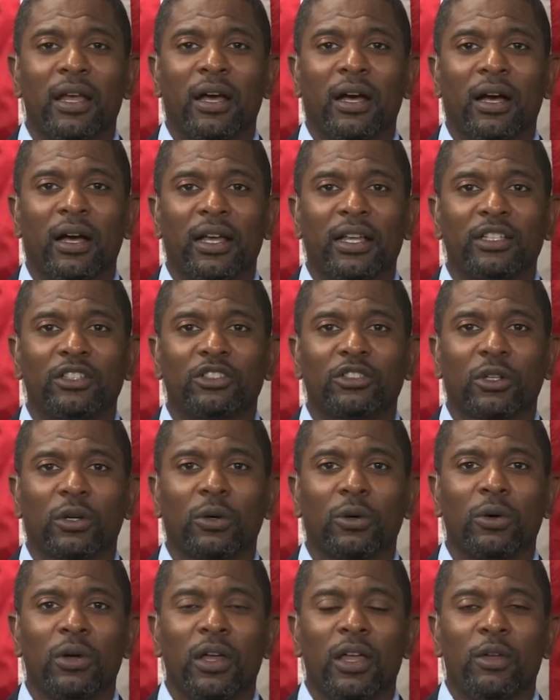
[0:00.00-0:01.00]
And
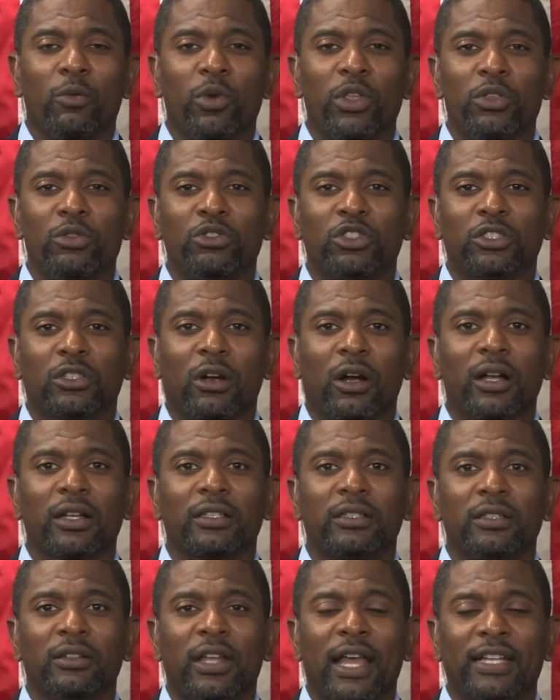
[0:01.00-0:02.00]
so when you
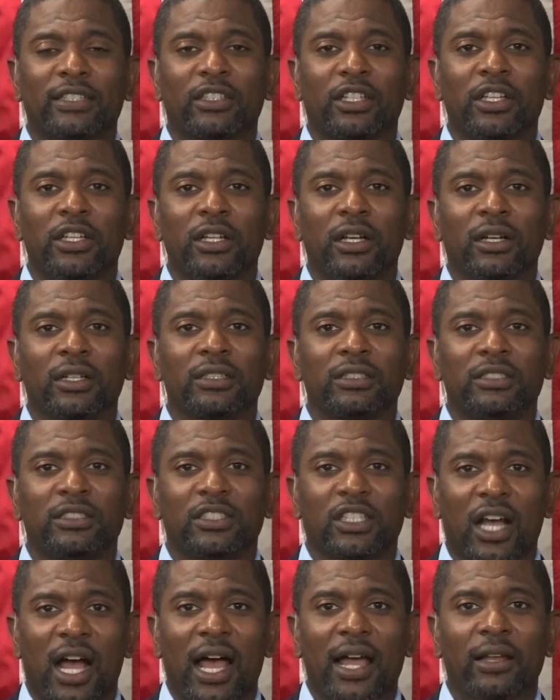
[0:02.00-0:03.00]
start as a young
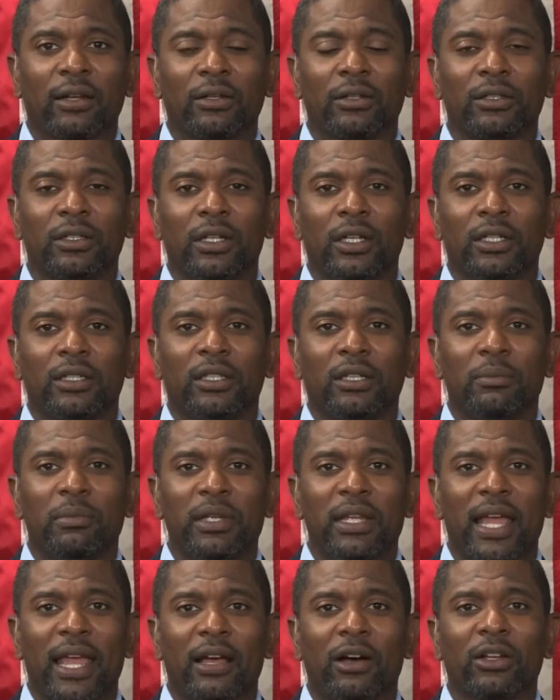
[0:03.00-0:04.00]
child to
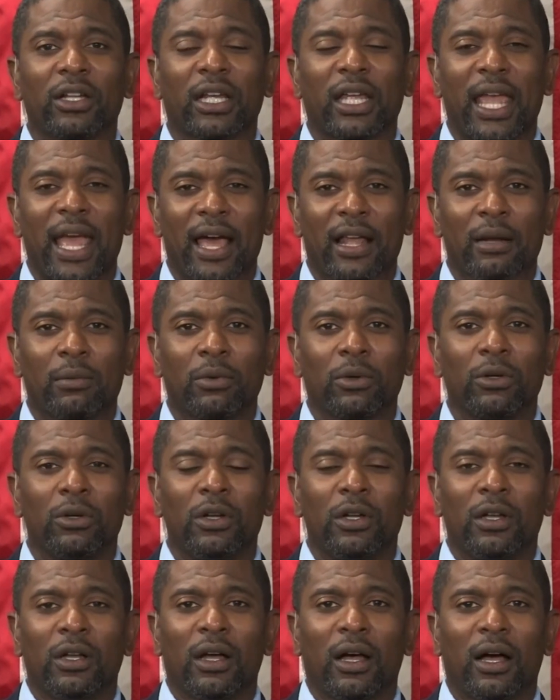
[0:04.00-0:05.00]
be held accountable,
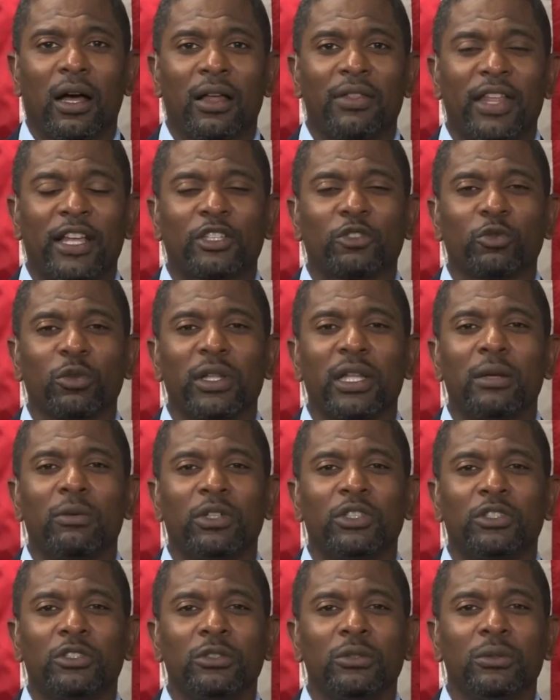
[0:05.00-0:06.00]
that's really
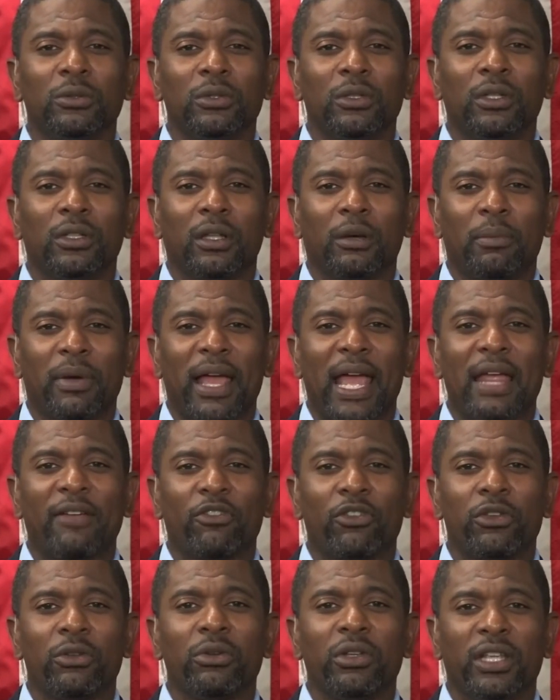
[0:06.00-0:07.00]
what you, the
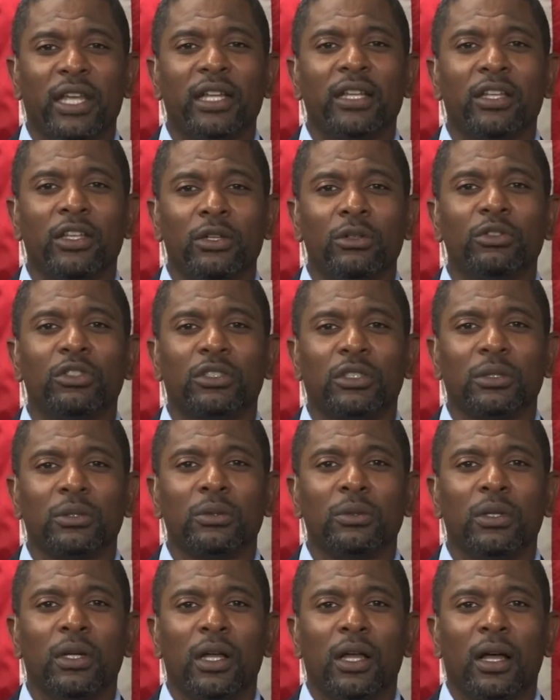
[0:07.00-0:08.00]
behavior you get used
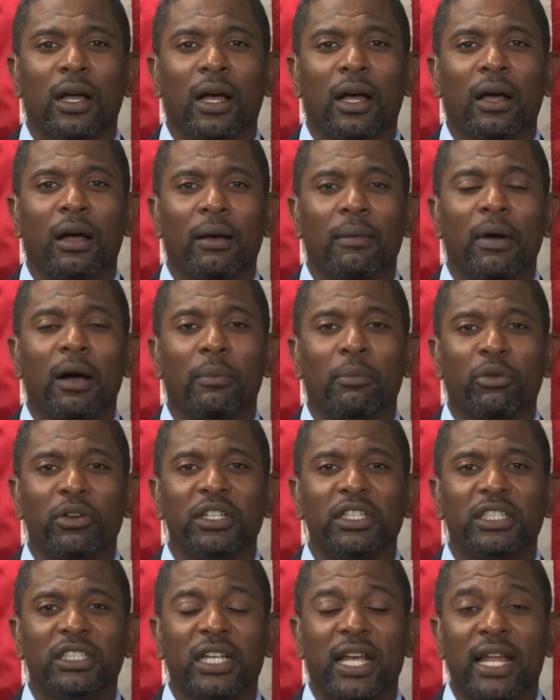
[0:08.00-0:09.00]
to
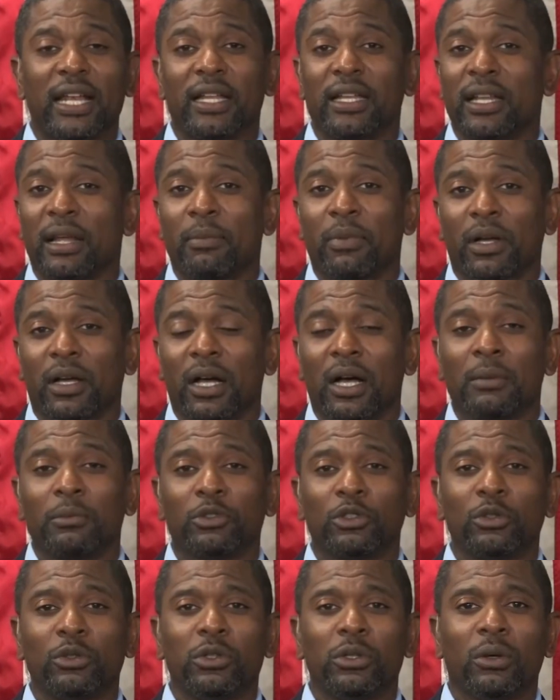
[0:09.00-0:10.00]
appreciating, and it
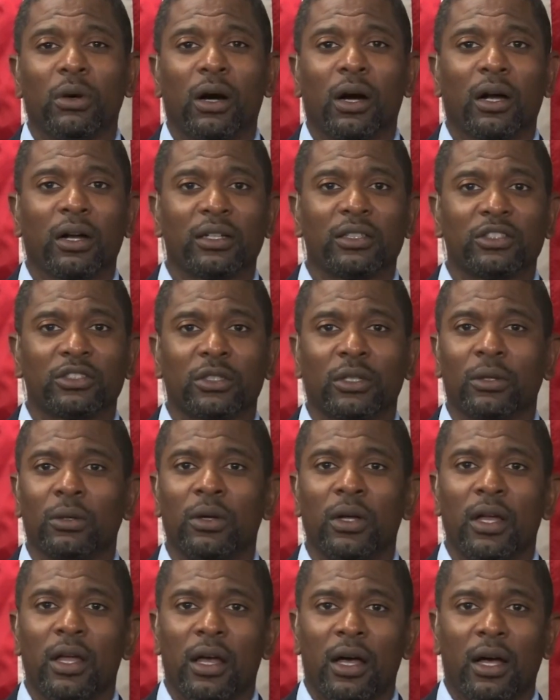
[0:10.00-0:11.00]
becomes who you are. And
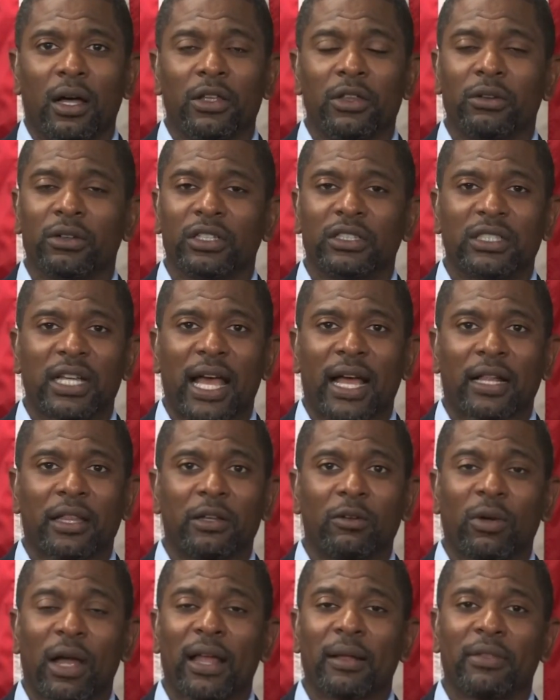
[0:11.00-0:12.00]
so you're
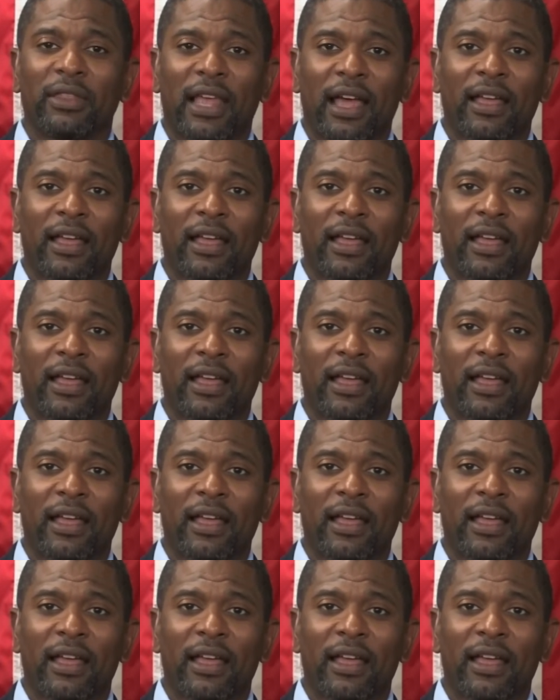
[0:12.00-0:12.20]
exactly right.